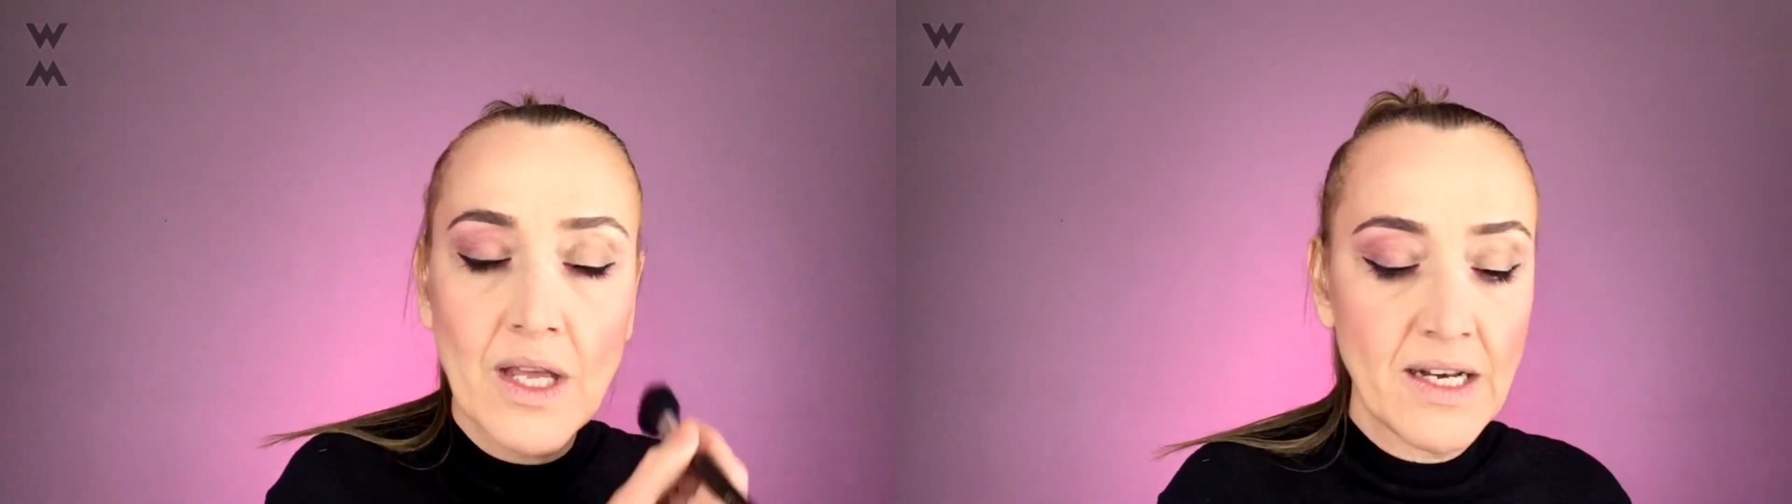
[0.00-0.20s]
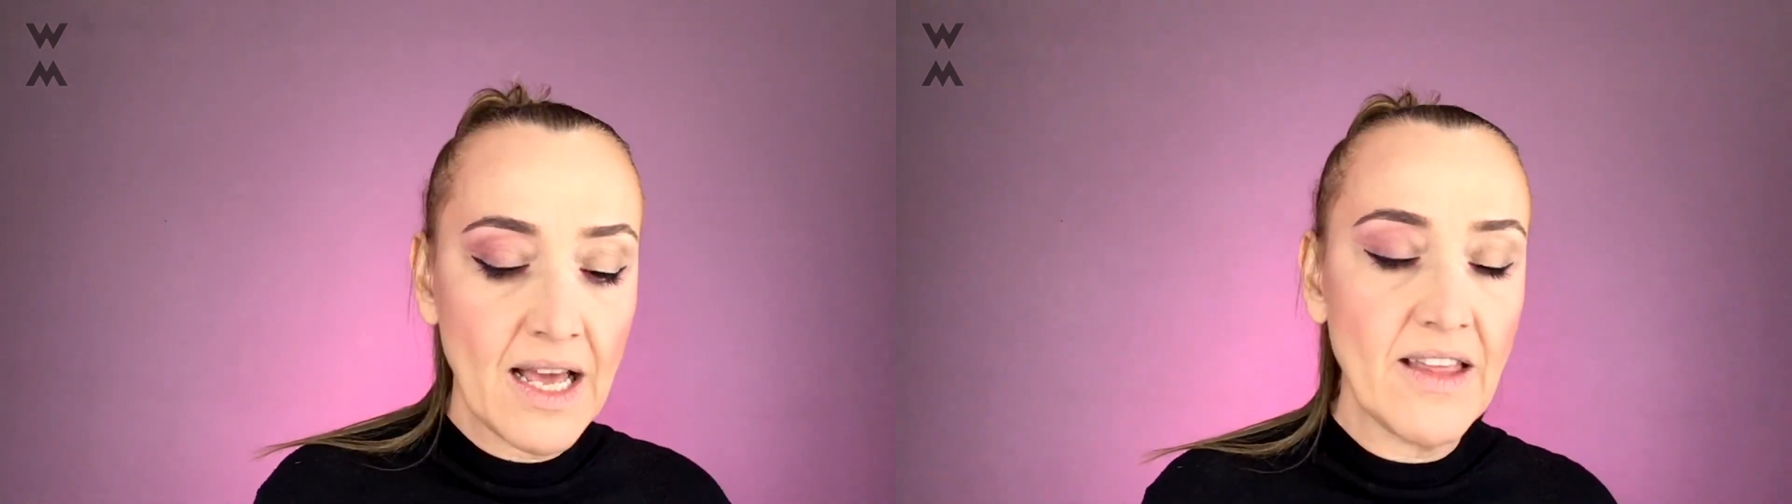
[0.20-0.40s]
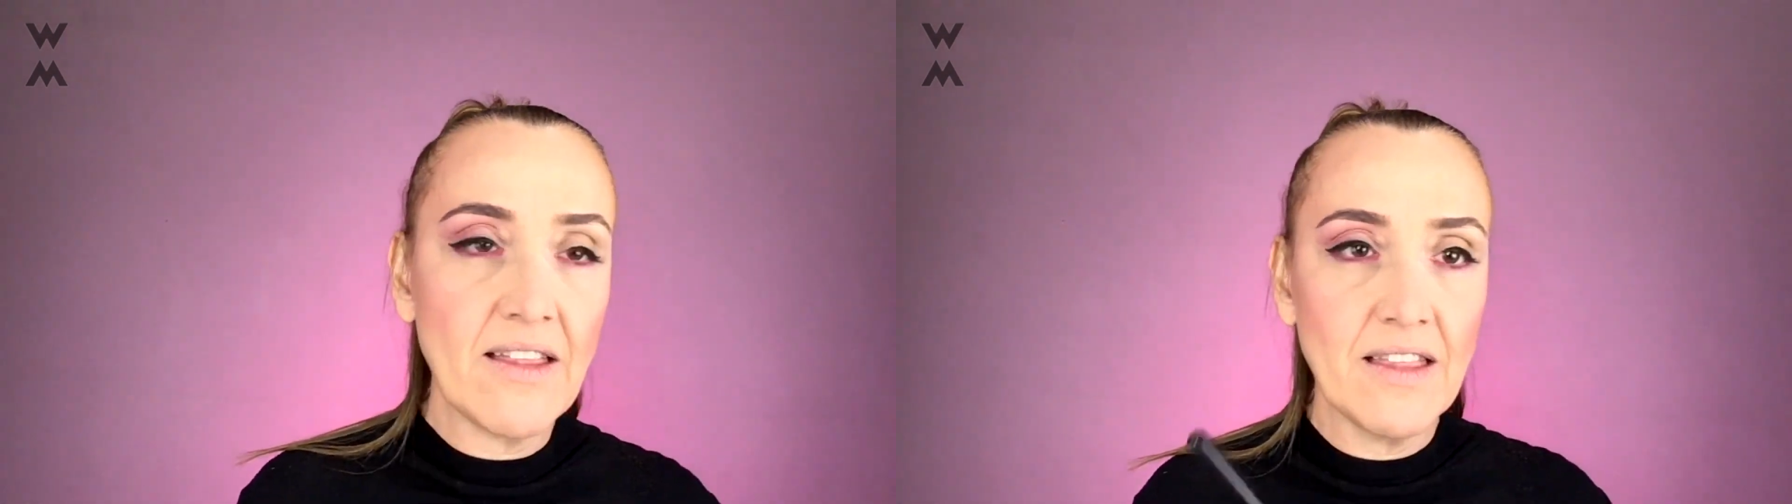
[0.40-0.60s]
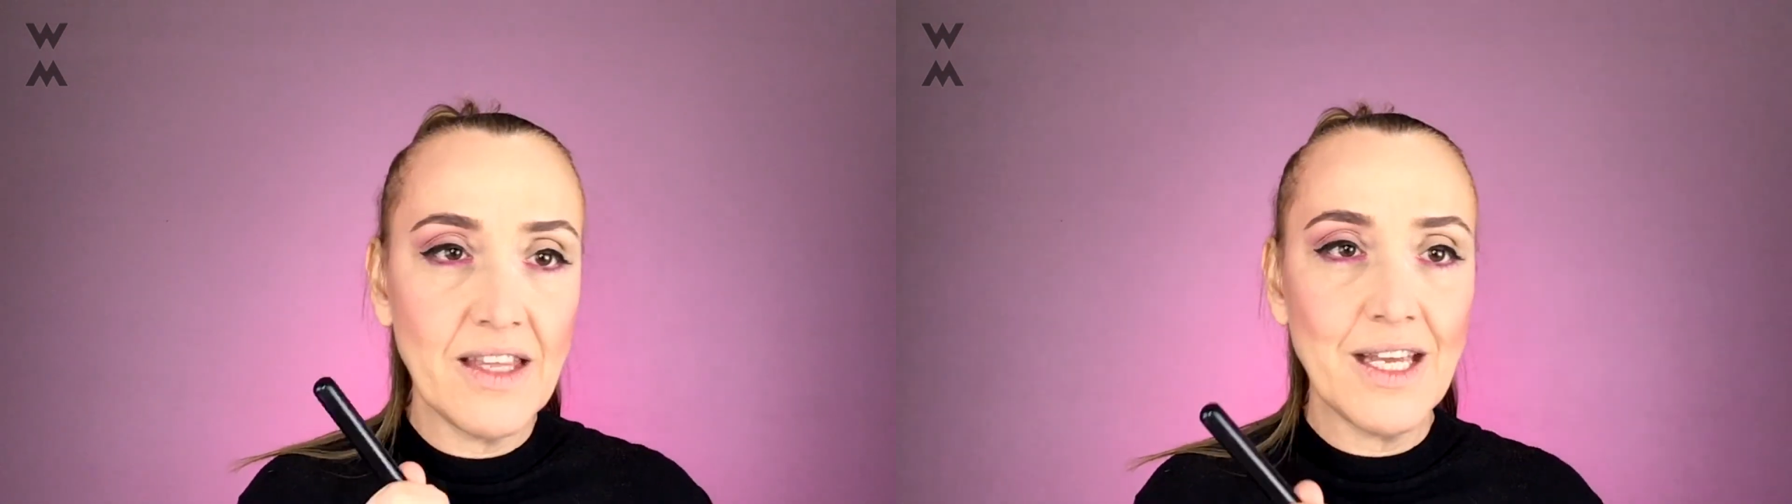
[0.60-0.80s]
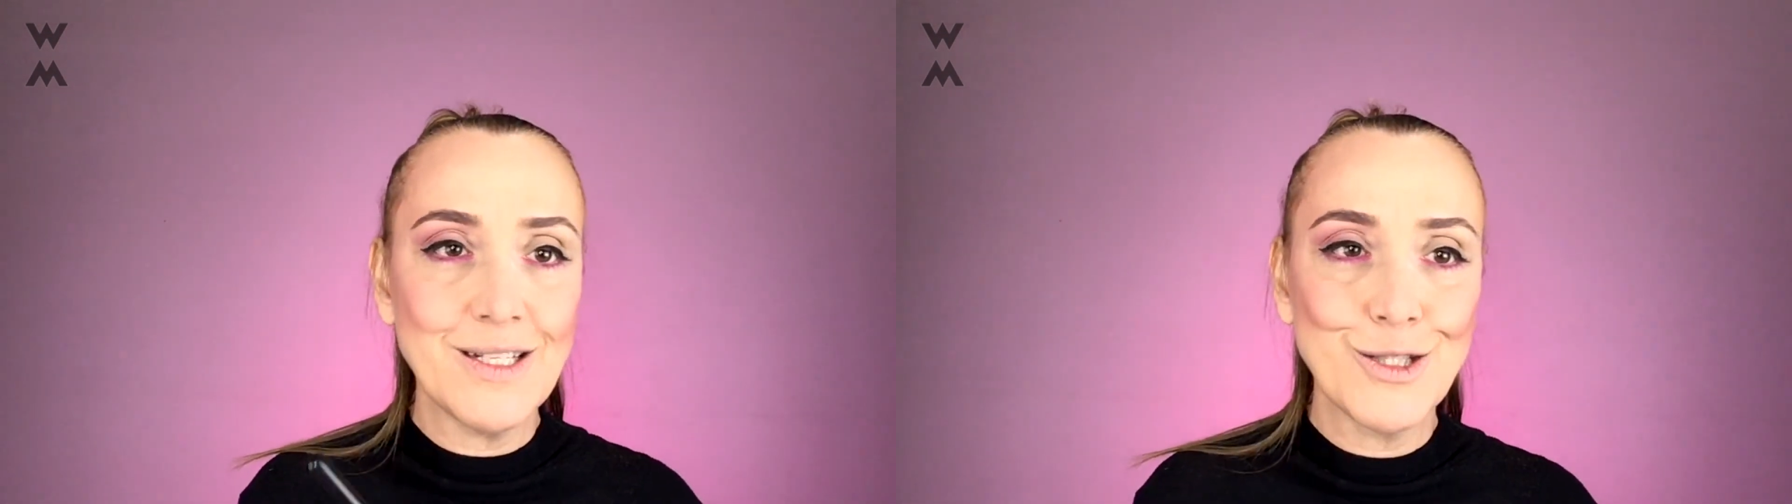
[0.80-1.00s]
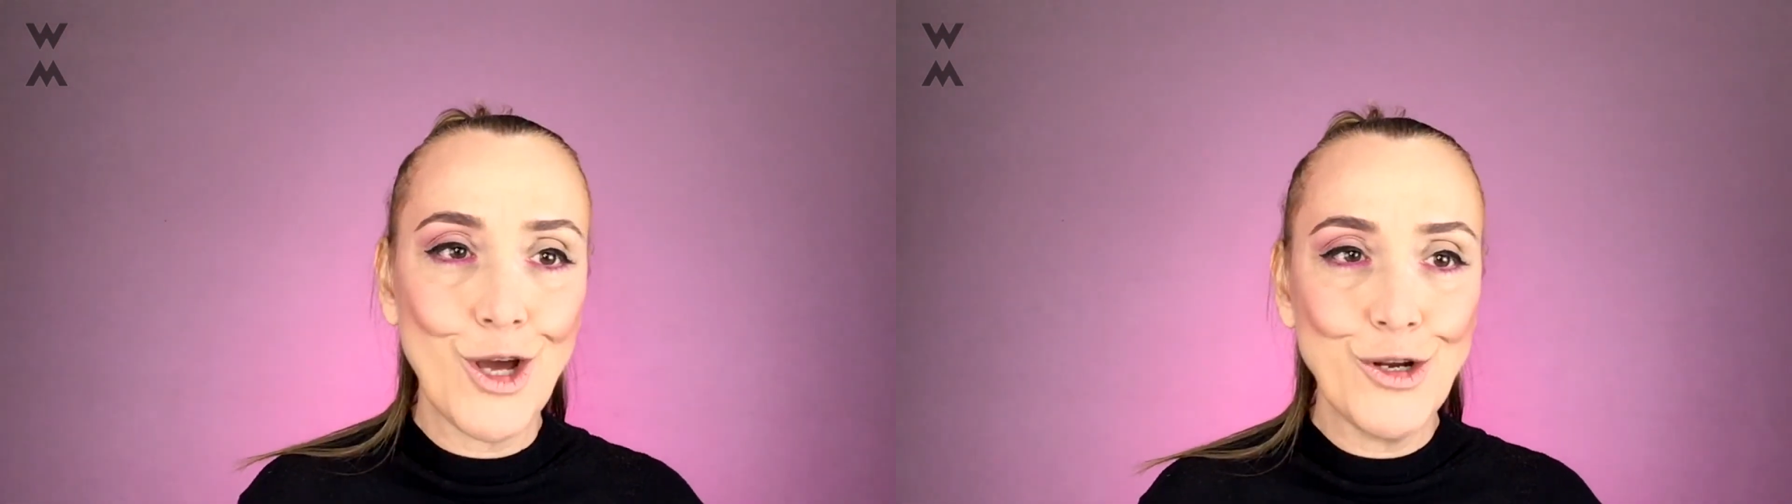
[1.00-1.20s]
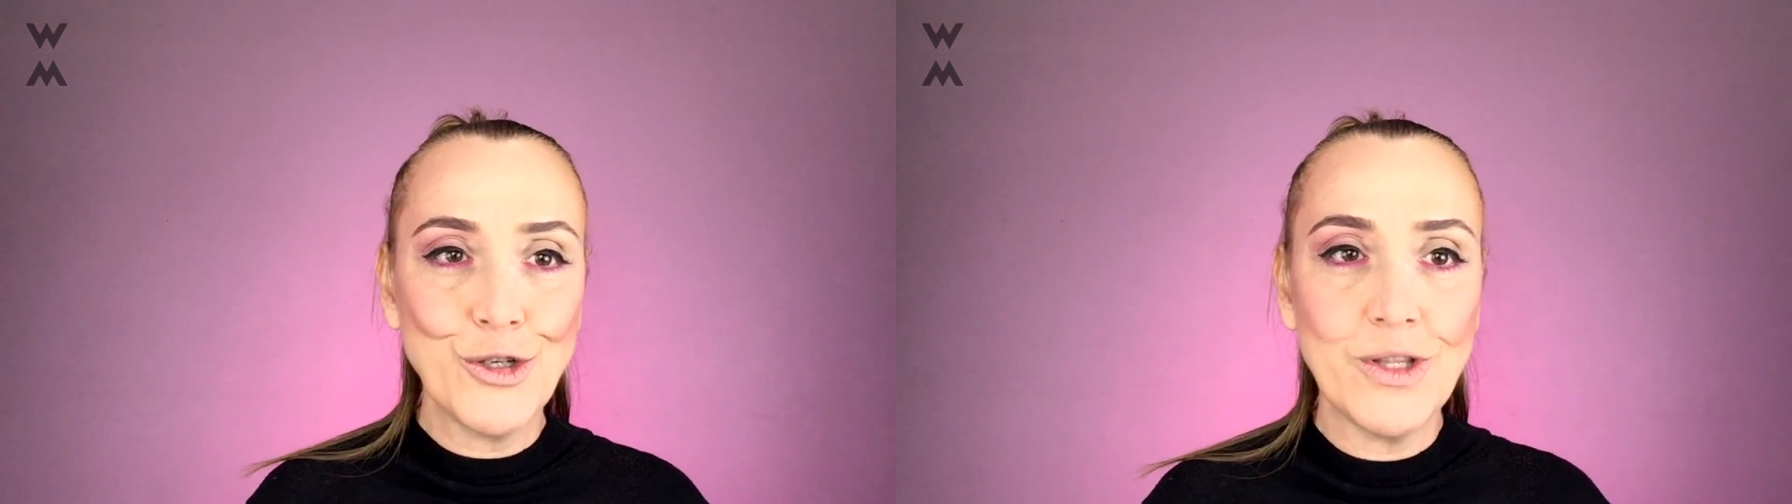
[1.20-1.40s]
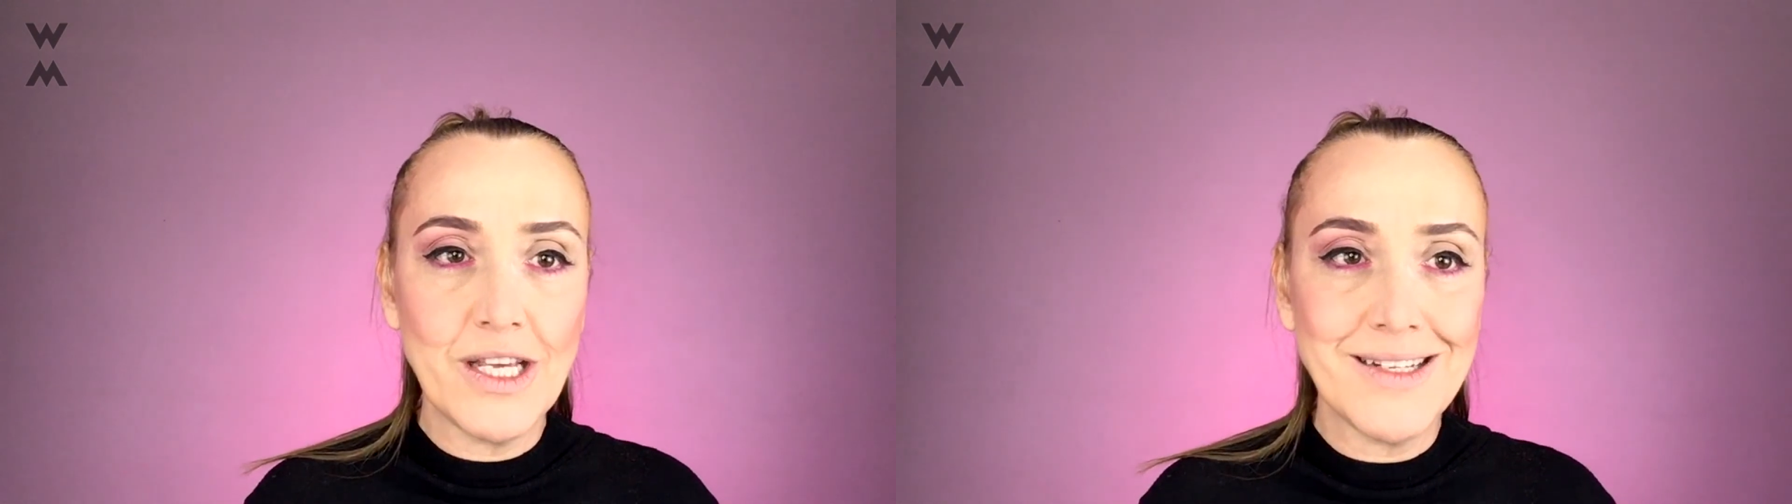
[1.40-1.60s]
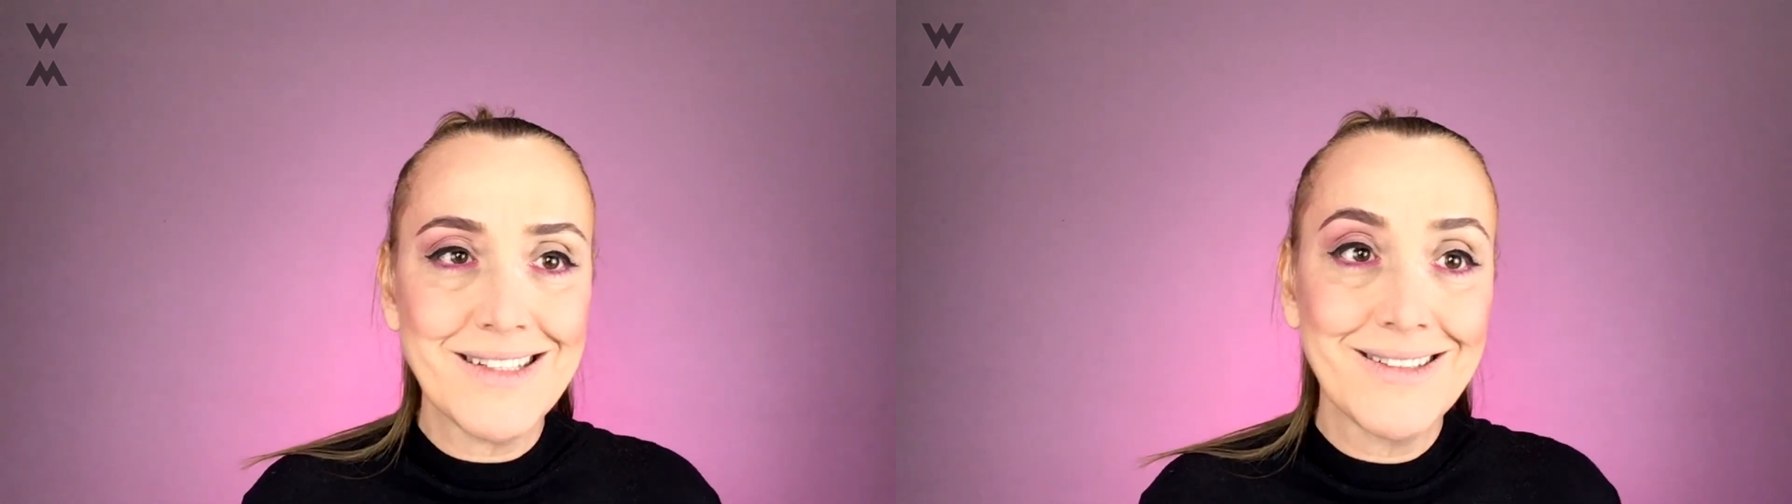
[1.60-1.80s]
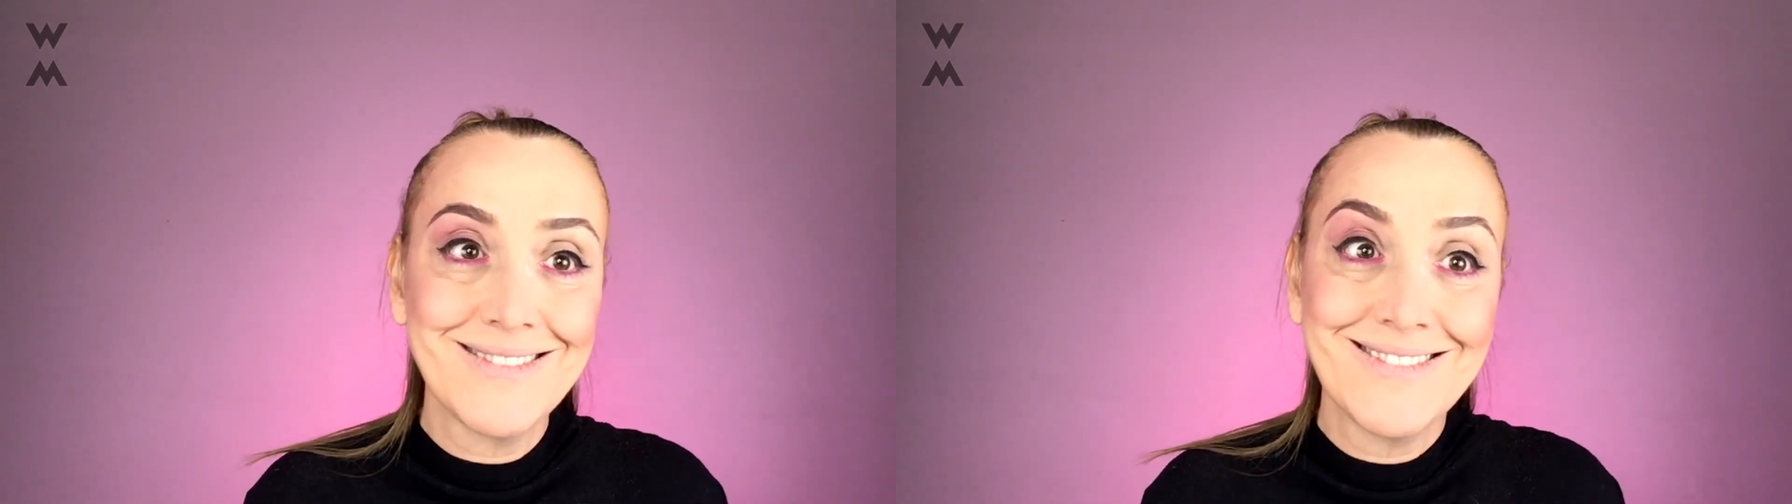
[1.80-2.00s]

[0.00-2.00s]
Now the other thing is, don't do this,